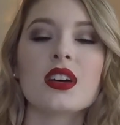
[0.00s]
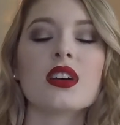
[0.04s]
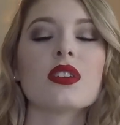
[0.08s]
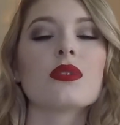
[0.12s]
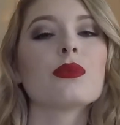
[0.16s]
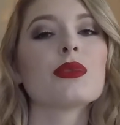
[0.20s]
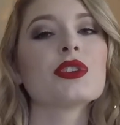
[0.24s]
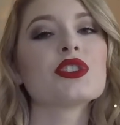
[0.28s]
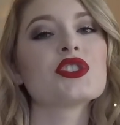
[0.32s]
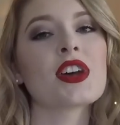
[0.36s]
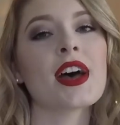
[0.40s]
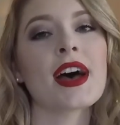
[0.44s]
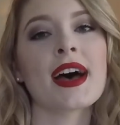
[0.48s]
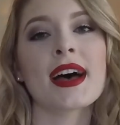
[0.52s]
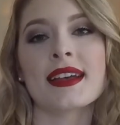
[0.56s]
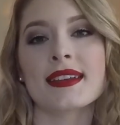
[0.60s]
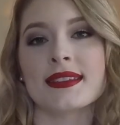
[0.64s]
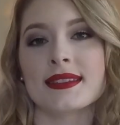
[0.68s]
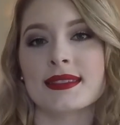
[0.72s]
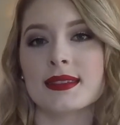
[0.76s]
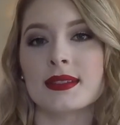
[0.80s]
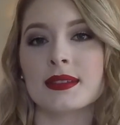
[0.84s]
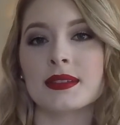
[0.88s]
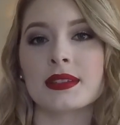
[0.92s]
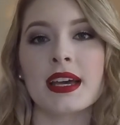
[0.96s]
which
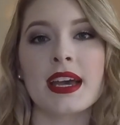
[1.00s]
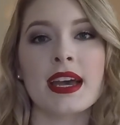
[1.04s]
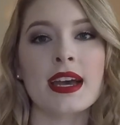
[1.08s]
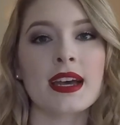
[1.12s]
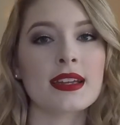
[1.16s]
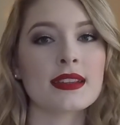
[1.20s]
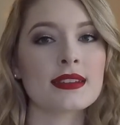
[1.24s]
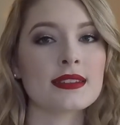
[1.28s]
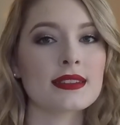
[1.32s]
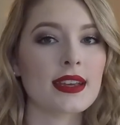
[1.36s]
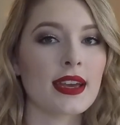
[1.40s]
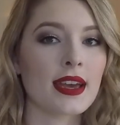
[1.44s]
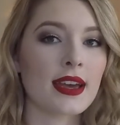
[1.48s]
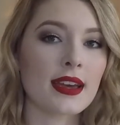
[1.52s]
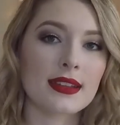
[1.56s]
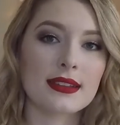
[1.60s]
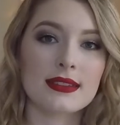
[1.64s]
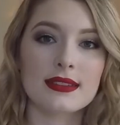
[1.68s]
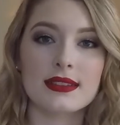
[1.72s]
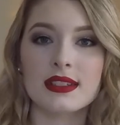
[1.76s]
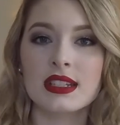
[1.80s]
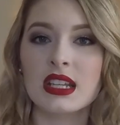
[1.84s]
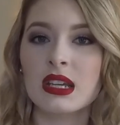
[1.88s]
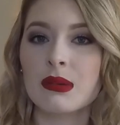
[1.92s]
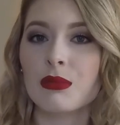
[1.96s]
has the land
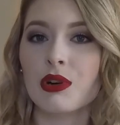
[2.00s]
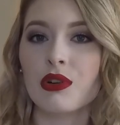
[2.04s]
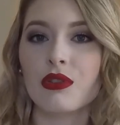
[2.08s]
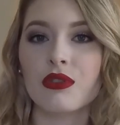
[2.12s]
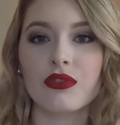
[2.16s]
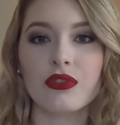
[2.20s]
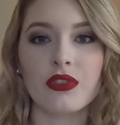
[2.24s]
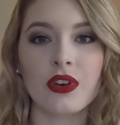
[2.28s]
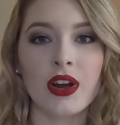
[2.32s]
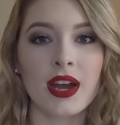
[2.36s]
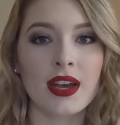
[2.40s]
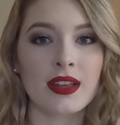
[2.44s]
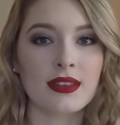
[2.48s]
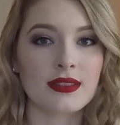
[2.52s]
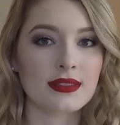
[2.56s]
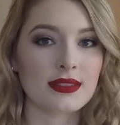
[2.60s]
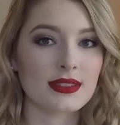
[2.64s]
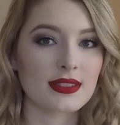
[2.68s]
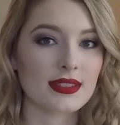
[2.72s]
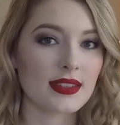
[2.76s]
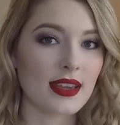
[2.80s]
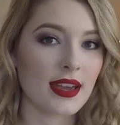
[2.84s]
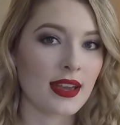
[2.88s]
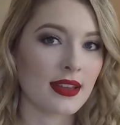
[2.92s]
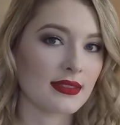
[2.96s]
and Nemo and
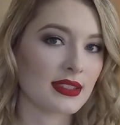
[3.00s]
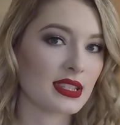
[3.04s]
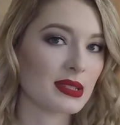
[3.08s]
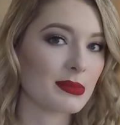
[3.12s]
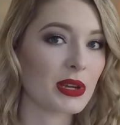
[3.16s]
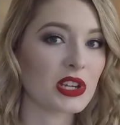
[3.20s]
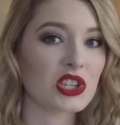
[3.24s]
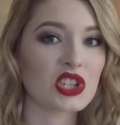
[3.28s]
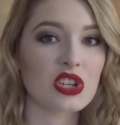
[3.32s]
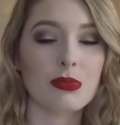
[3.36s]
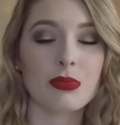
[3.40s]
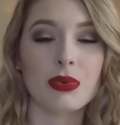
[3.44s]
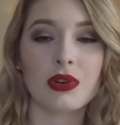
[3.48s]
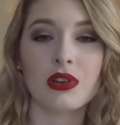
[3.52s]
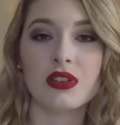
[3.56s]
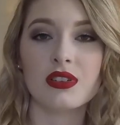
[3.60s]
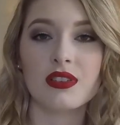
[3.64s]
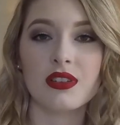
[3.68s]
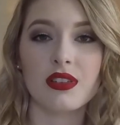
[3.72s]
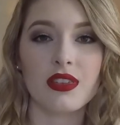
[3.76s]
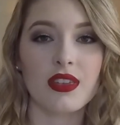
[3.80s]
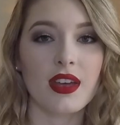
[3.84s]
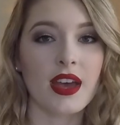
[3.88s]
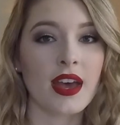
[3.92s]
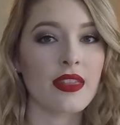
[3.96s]
Friends and Spaceship
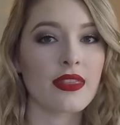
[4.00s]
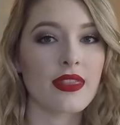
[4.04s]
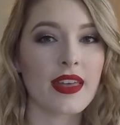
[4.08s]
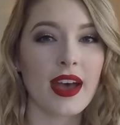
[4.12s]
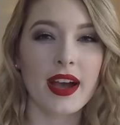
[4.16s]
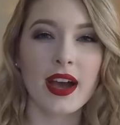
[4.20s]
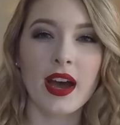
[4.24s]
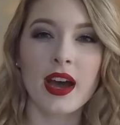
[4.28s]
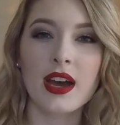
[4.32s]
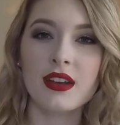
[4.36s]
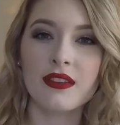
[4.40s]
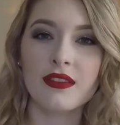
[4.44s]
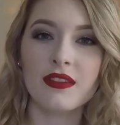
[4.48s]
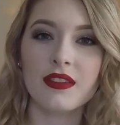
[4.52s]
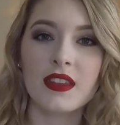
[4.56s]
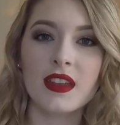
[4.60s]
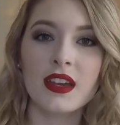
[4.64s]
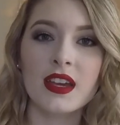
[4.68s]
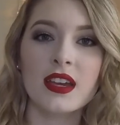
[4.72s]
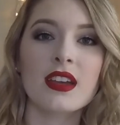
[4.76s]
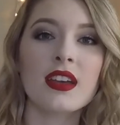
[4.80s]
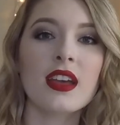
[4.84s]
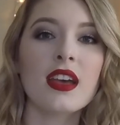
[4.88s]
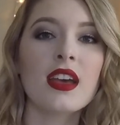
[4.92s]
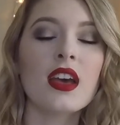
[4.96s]
Earth and that kind of
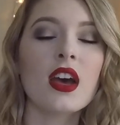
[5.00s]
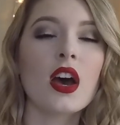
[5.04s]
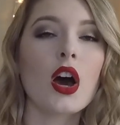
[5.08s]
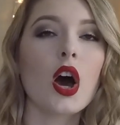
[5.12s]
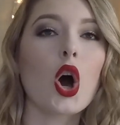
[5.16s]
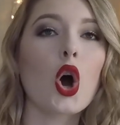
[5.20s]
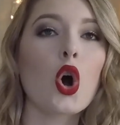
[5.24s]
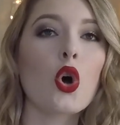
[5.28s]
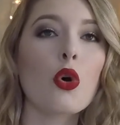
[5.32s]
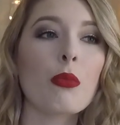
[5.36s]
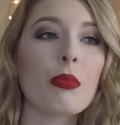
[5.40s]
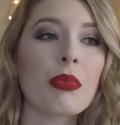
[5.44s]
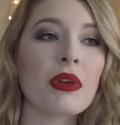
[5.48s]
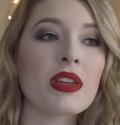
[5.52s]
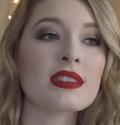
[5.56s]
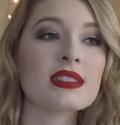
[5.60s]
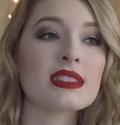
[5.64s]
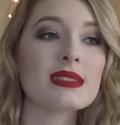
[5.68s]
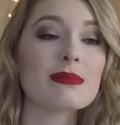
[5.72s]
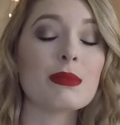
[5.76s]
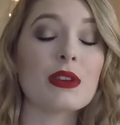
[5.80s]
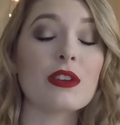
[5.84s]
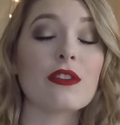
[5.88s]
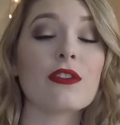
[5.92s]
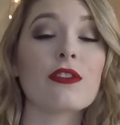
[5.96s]
thing,
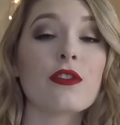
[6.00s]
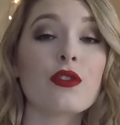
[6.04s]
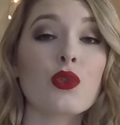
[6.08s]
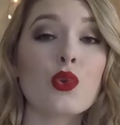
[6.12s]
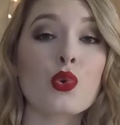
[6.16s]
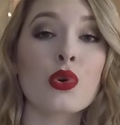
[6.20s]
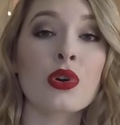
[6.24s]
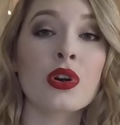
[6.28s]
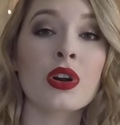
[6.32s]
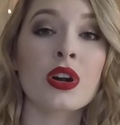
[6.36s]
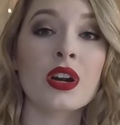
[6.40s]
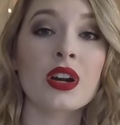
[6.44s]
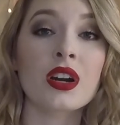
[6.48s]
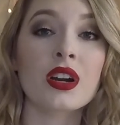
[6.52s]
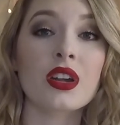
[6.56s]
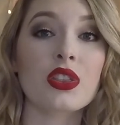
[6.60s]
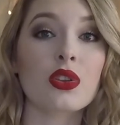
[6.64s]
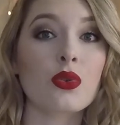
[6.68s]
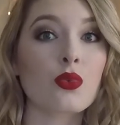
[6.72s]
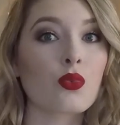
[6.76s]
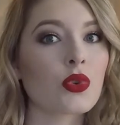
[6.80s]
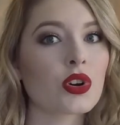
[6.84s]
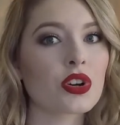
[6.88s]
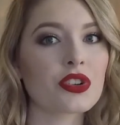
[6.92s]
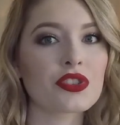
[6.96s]
opens before the
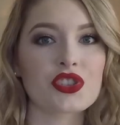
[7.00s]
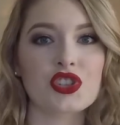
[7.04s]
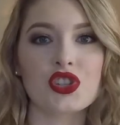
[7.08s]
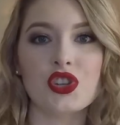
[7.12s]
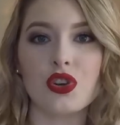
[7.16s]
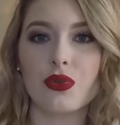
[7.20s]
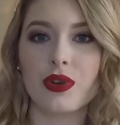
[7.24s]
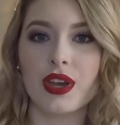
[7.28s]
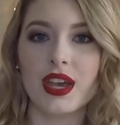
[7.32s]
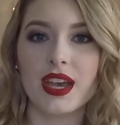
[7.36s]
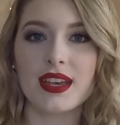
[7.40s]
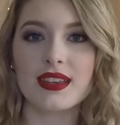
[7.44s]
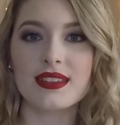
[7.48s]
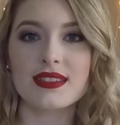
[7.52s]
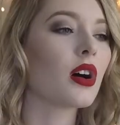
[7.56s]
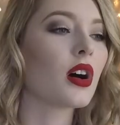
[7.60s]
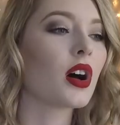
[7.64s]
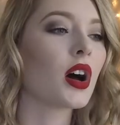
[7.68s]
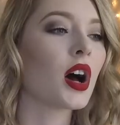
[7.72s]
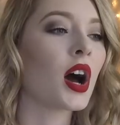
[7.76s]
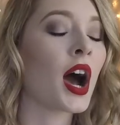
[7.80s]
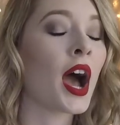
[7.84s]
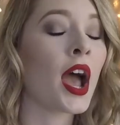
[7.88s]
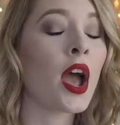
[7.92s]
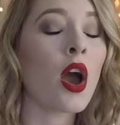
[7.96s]
World Showcase.
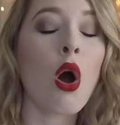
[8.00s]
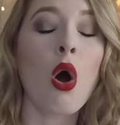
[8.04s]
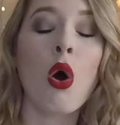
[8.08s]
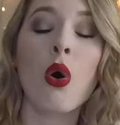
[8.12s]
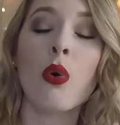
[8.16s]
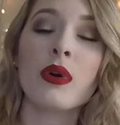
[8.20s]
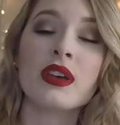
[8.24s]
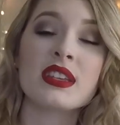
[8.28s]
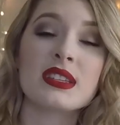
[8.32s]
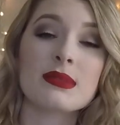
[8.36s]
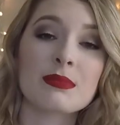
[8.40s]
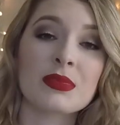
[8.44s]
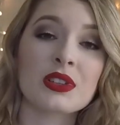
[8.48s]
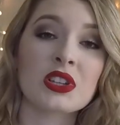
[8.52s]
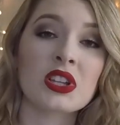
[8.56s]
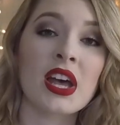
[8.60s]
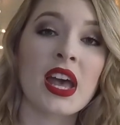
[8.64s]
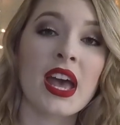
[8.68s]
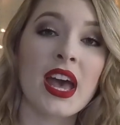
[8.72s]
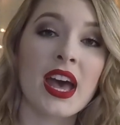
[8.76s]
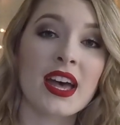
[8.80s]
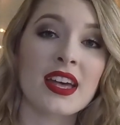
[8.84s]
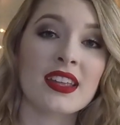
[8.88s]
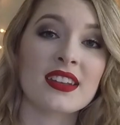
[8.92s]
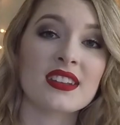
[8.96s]
I always
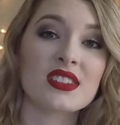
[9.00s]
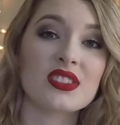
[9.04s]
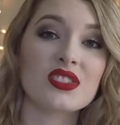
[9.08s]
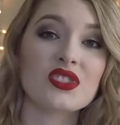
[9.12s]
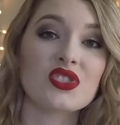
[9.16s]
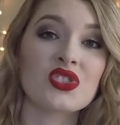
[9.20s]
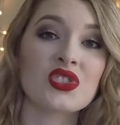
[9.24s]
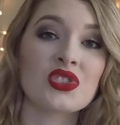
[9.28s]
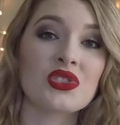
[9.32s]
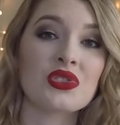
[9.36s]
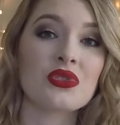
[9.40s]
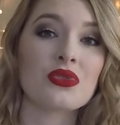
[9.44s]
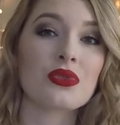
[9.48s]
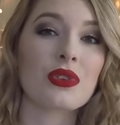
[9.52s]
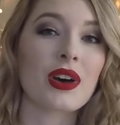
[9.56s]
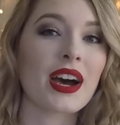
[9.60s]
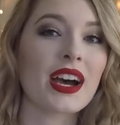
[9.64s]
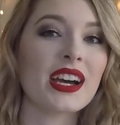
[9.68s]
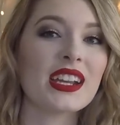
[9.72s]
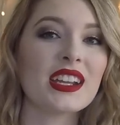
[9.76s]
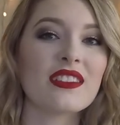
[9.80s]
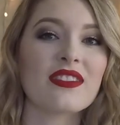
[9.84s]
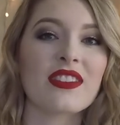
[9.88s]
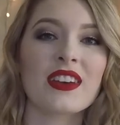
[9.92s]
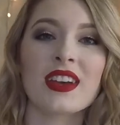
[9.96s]
plan to
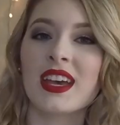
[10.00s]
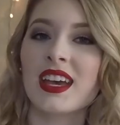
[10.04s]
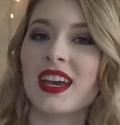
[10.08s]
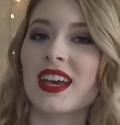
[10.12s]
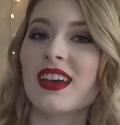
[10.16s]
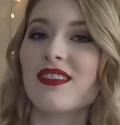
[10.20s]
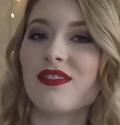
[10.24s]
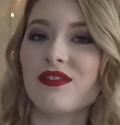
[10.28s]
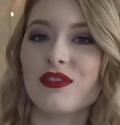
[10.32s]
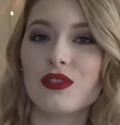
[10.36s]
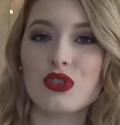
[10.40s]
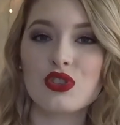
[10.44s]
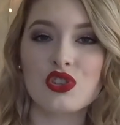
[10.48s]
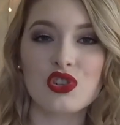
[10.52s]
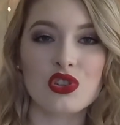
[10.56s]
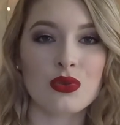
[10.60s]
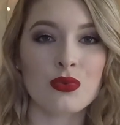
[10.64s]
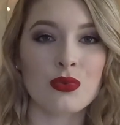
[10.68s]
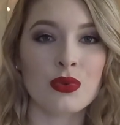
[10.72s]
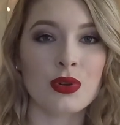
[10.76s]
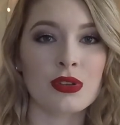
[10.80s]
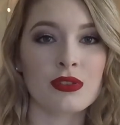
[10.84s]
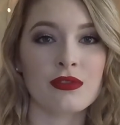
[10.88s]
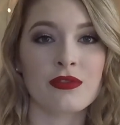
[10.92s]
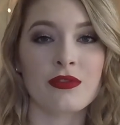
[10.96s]
kind of hit Future
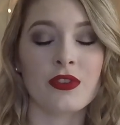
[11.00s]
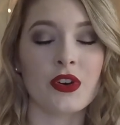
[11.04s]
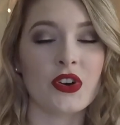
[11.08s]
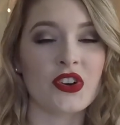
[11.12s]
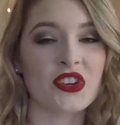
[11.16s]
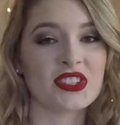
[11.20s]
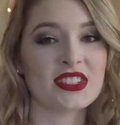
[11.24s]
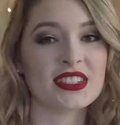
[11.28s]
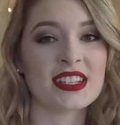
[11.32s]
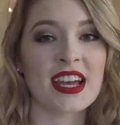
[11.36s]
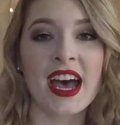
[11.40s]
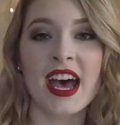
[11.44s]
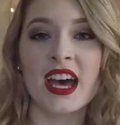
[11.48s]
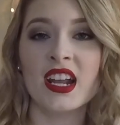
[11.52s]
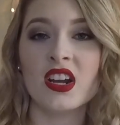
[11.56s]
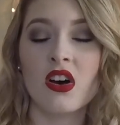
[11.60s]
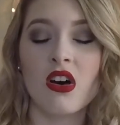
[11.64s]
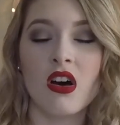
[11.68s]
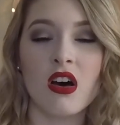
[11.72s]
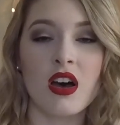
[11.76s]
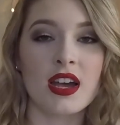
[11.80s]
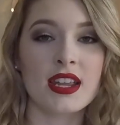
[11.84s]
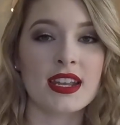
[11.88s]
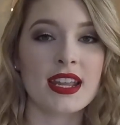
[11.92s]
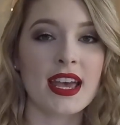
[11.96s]
World first head
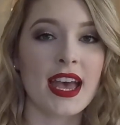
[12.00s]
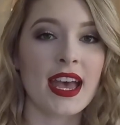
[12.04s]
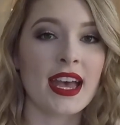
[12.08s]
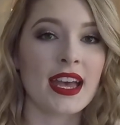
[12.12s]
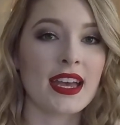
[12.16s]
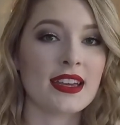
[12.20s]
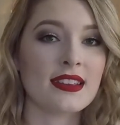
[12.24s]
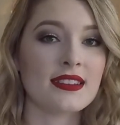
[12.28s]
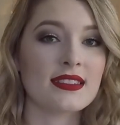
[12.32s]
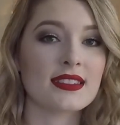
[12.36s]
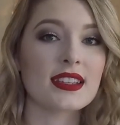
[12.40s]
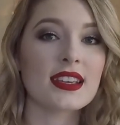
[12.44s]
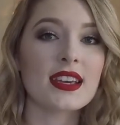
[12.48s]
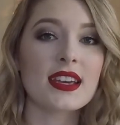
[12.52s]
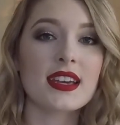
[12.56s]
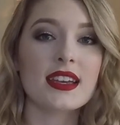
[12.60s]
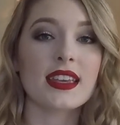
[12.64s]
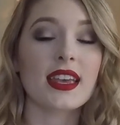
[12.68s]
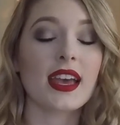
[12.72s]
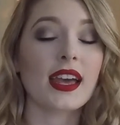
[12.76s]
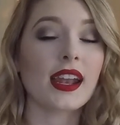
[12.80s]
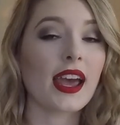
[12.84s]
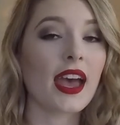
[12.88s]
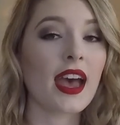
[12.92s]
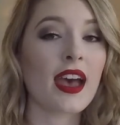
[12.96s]
on and
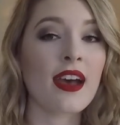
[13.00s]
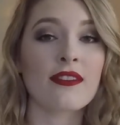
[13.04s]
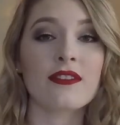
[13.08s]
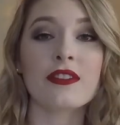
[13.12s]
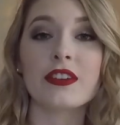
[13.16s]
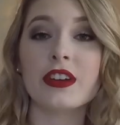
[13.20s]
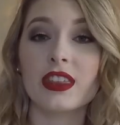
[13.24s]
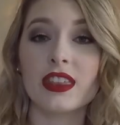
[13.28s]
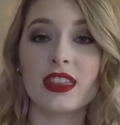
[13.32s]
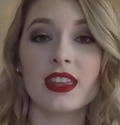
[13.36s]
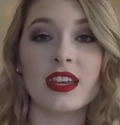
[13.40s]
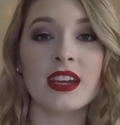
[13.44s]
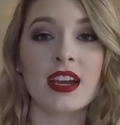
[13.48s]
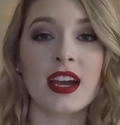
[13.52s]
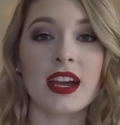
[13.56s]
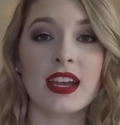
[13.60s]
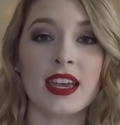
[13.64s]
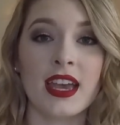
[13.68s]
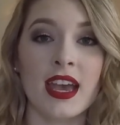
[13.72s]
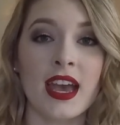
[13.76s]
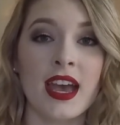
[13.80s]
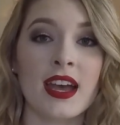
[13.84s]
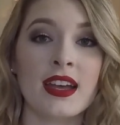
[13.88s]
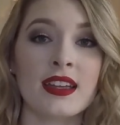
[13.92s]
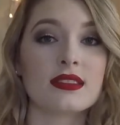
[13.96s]
get everything I
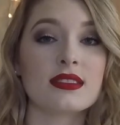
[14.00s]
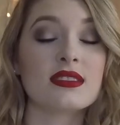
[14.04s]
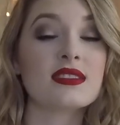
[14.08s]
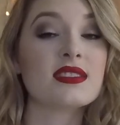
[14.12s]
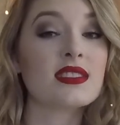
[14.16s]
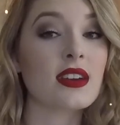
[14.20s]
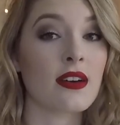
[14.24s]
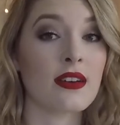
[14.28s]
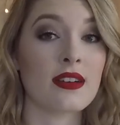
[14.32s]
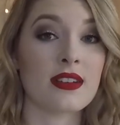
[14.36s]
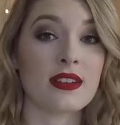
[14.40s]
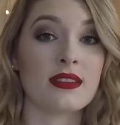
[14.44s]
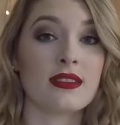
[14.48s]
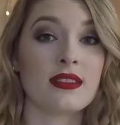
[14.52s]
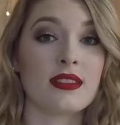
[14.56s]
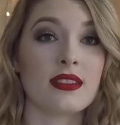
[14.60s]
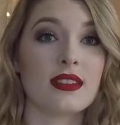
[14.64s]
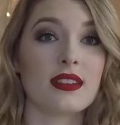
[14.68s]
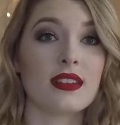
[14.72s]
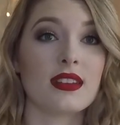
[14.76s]
can done